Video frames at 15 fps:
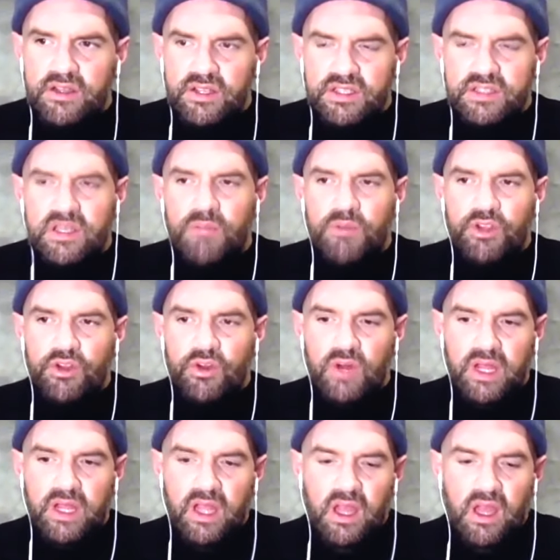to some
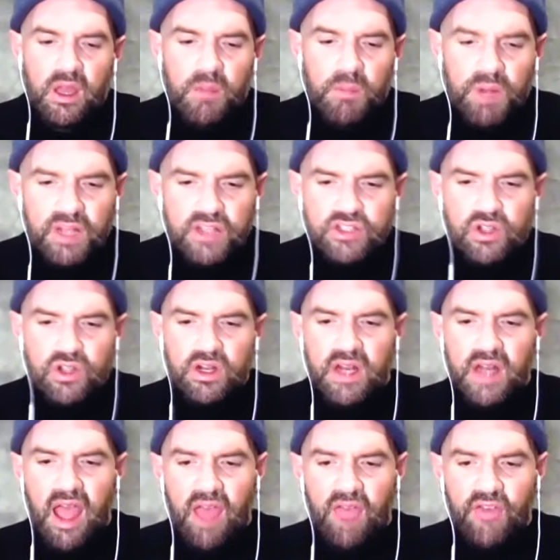degree. But I started
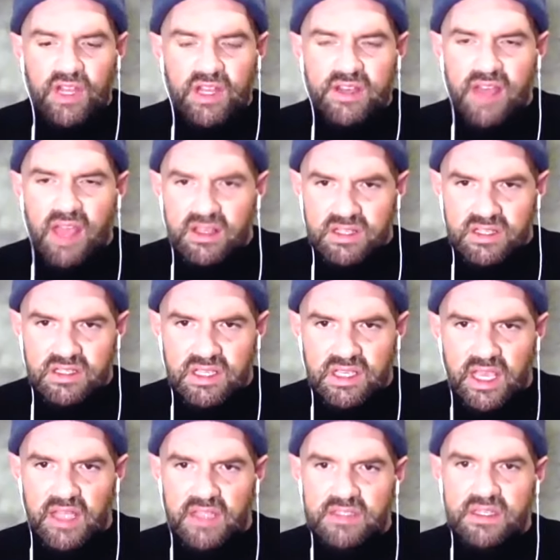having DEXA
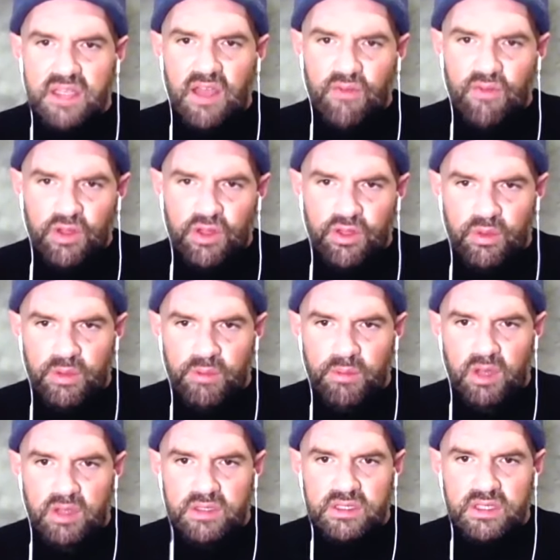scans every three
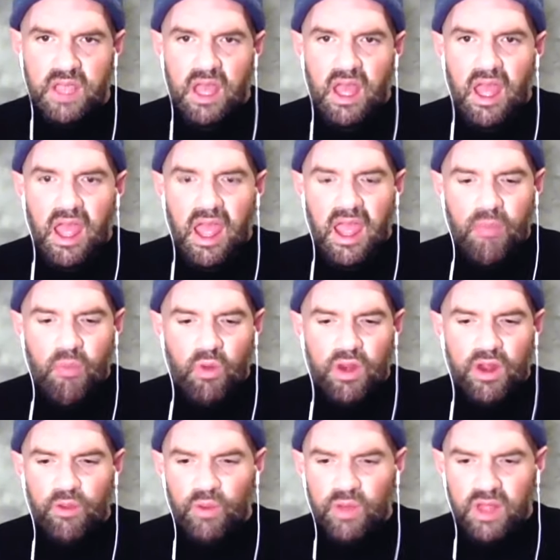months. And what I
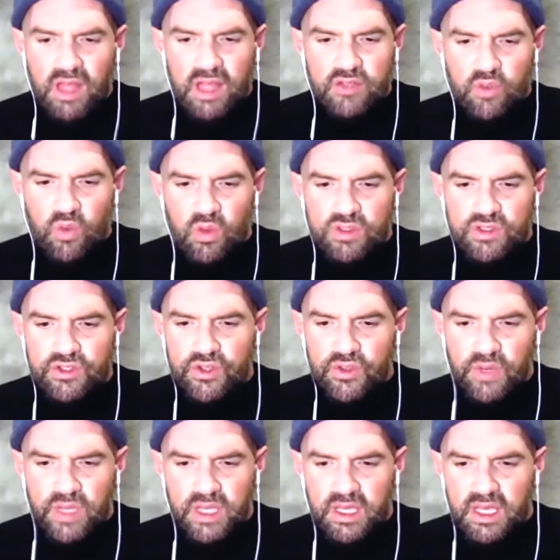realized was
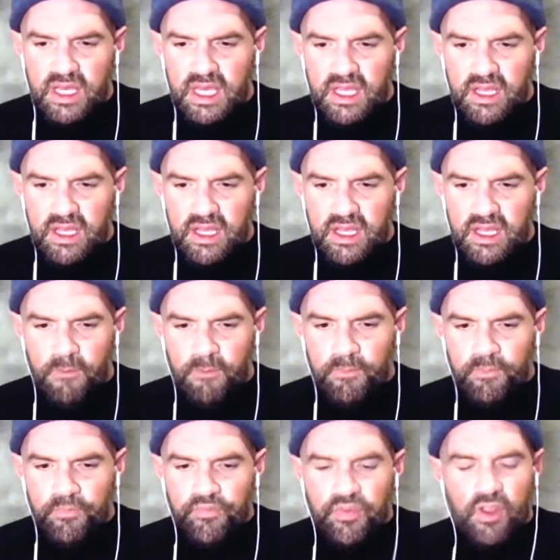doing keto,
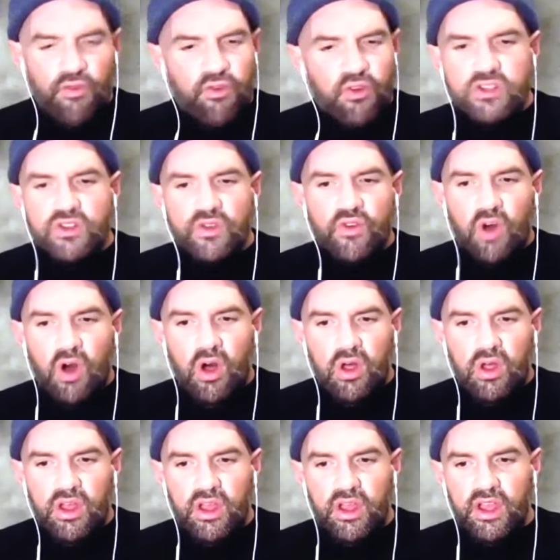first of
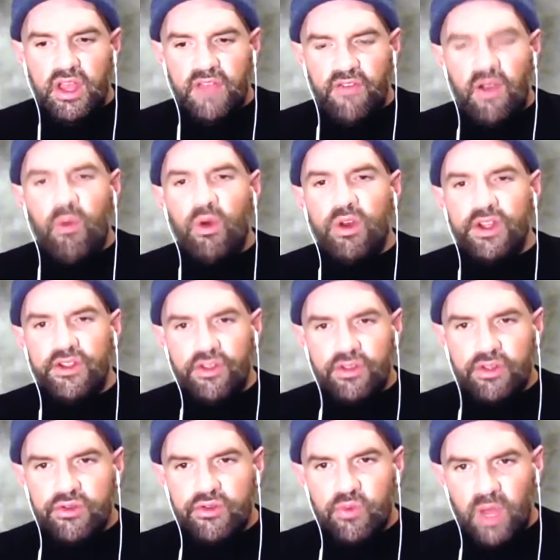all, if I wanted to
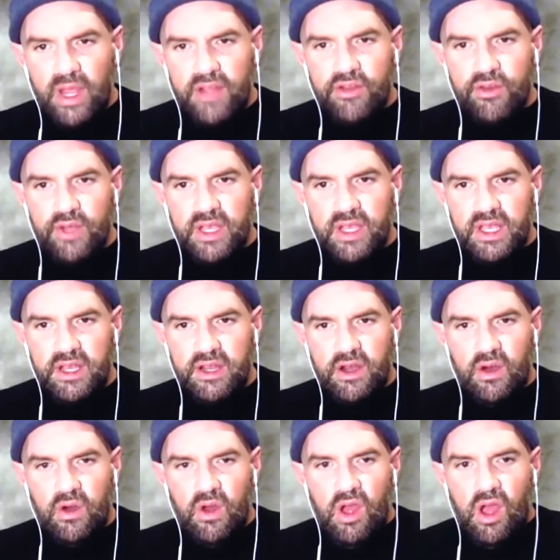lose weight doing
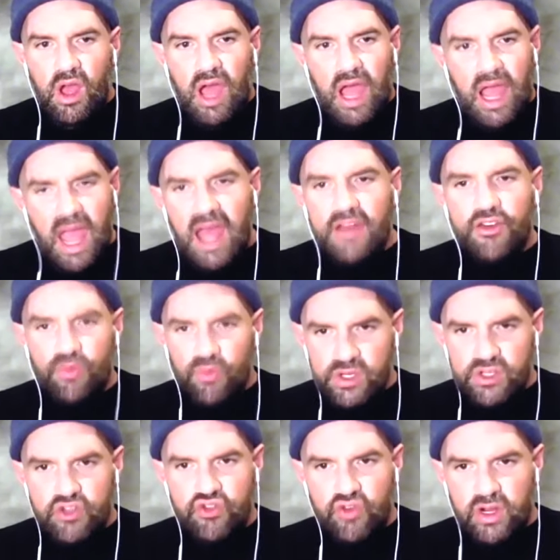keto, I had to
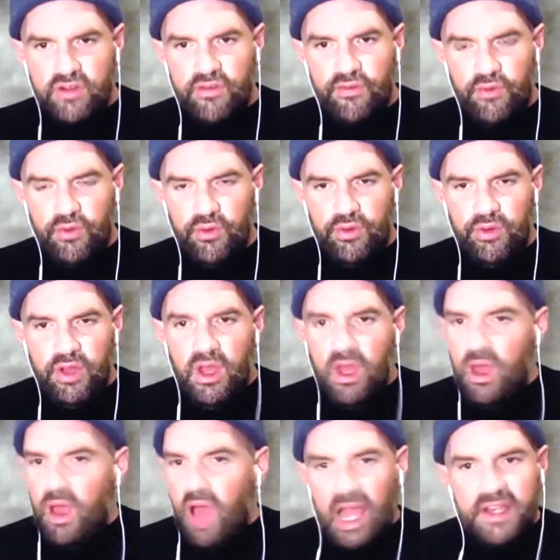restrict food.
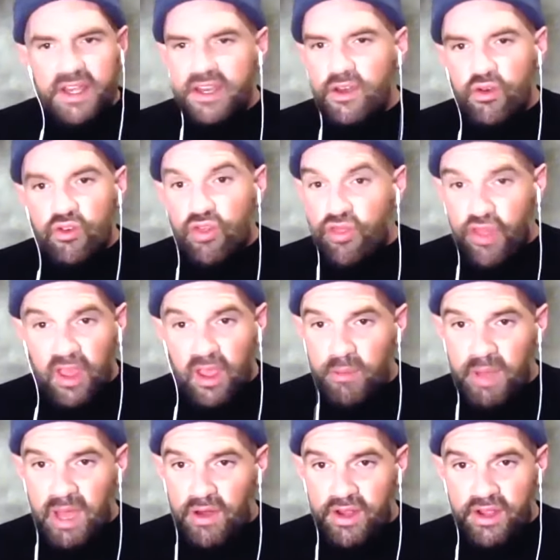I didn't think
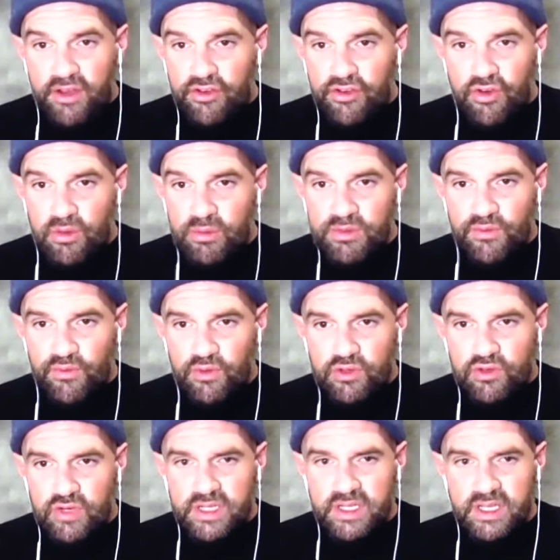about it in terms of
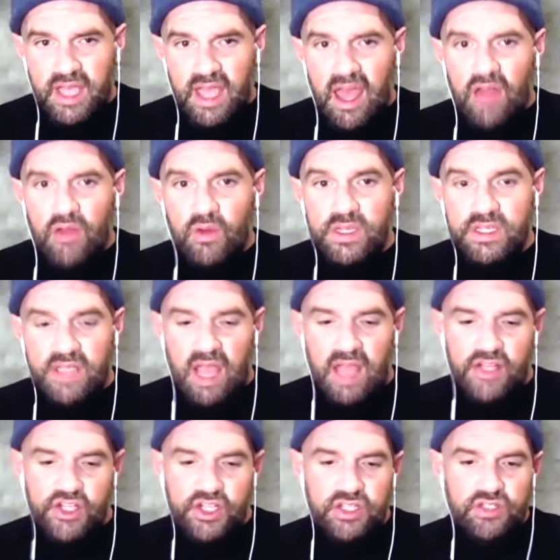restricting calories. I
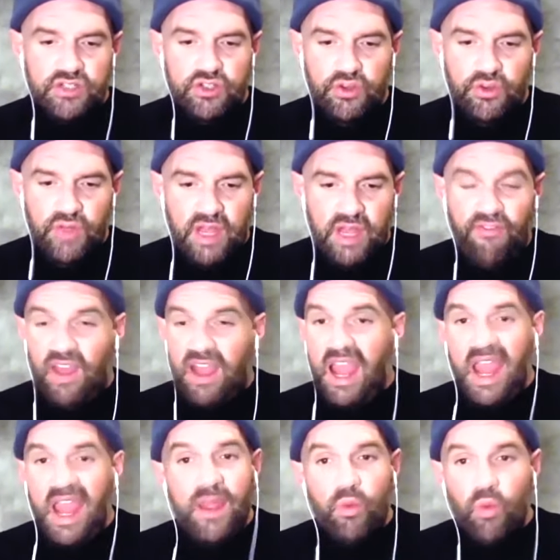just knew that if I
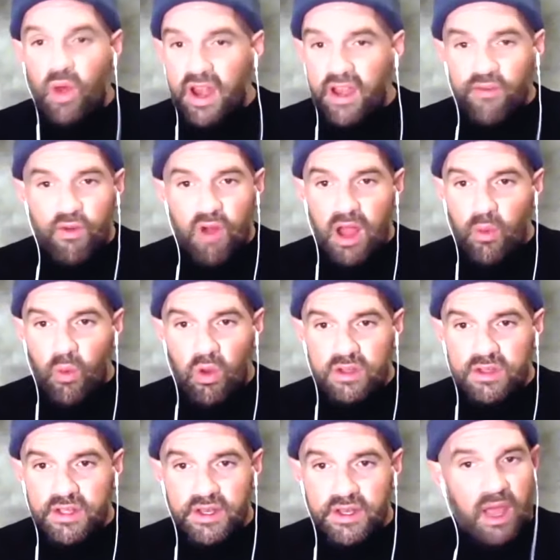ate whatever I
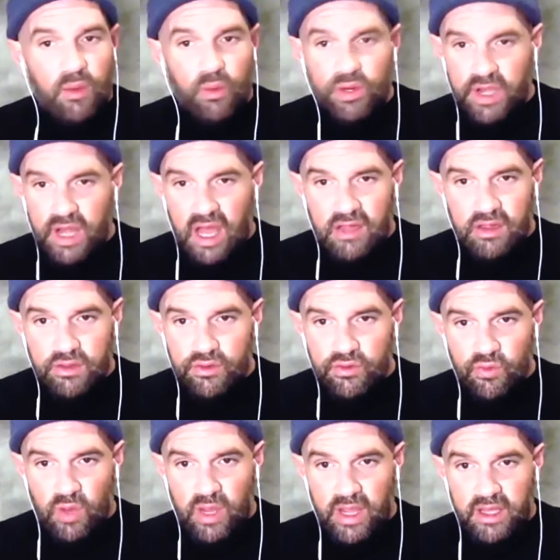wanted, I would not lose
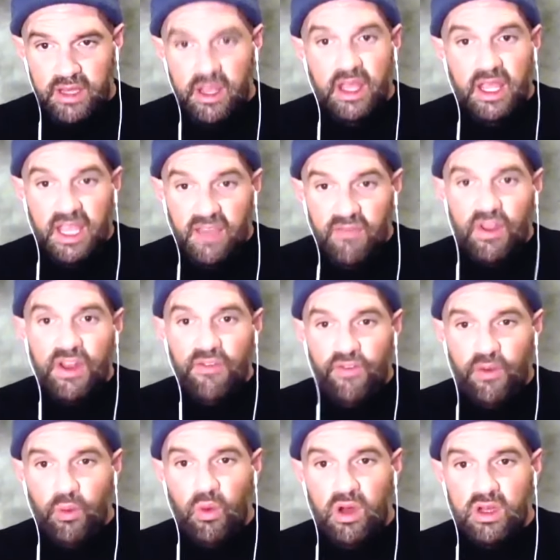weight, even if
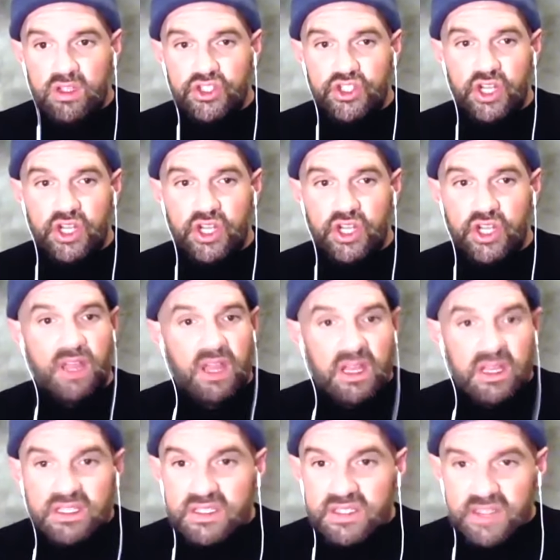it was just
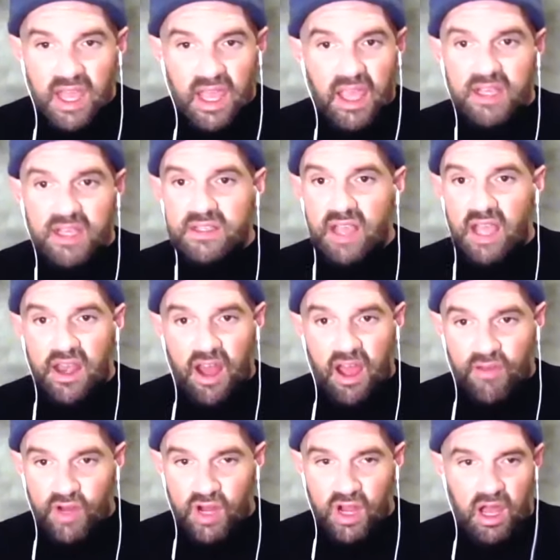steaks and
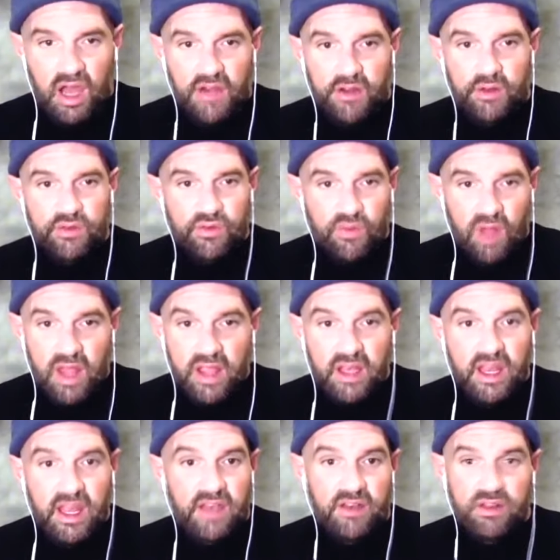avocados, right?
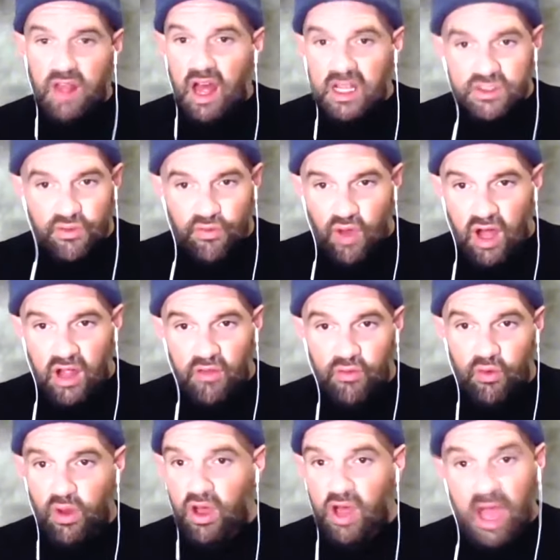And lots of olive
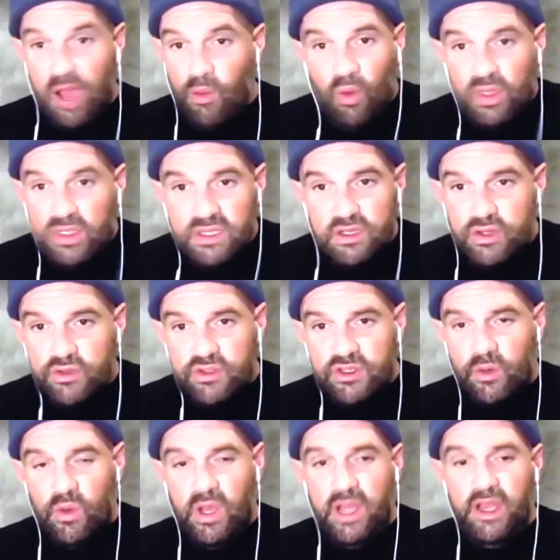oil. I wasn't losing
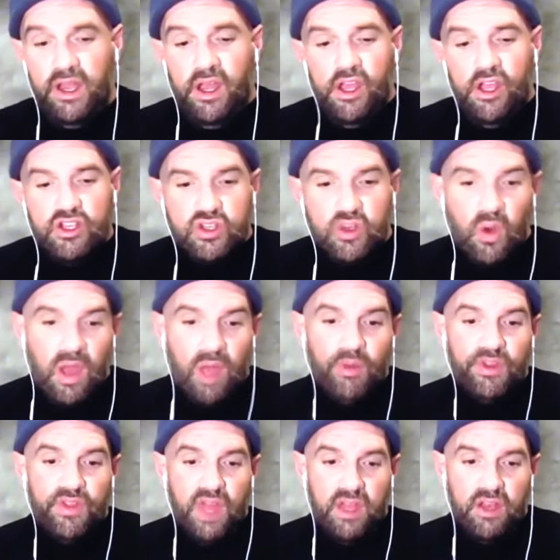weight. So I would
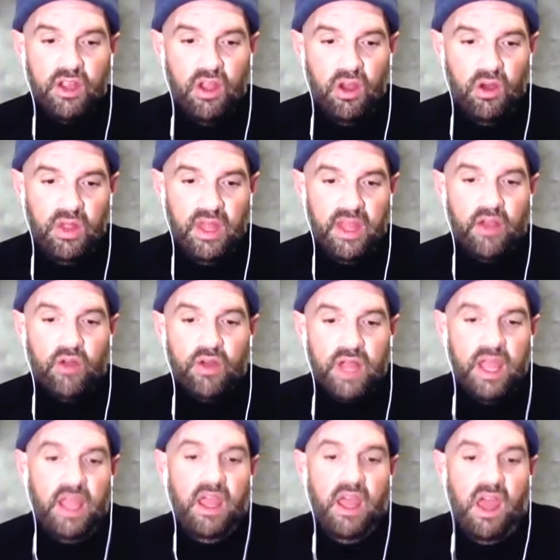then go like,
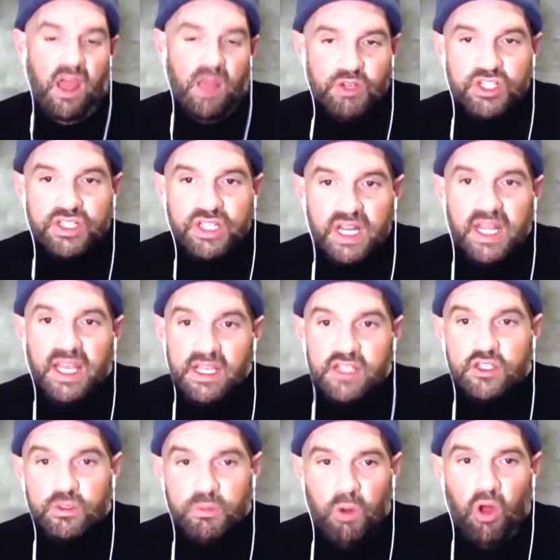okay, I'm just going to eat
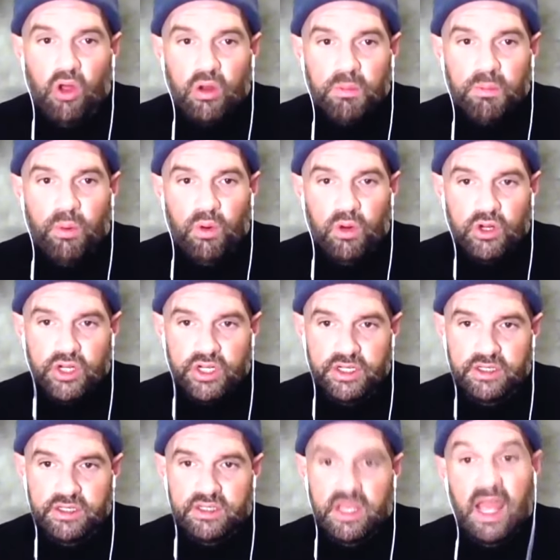smaller
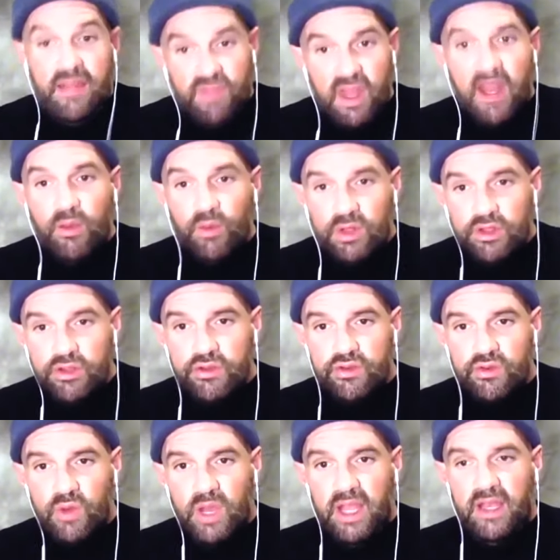portions. And then I would lose
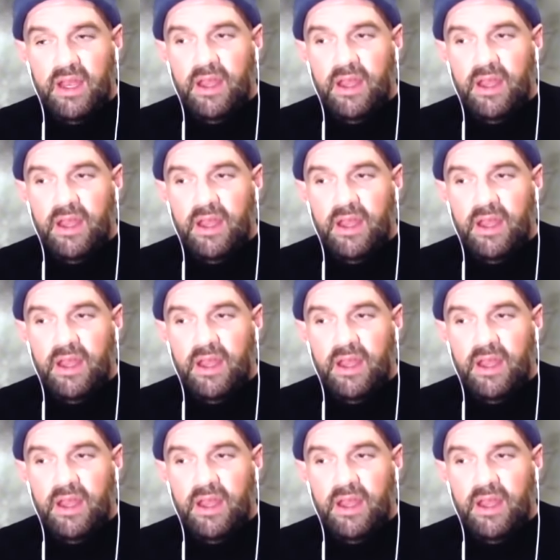weight.